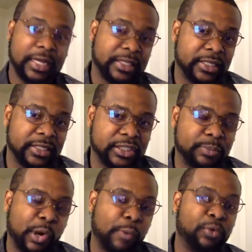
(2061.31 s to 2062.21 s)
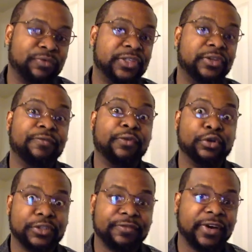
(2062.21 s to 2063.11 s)
I think it's a smart move to
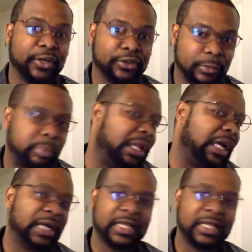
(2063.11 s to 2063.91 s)
diversify your supply.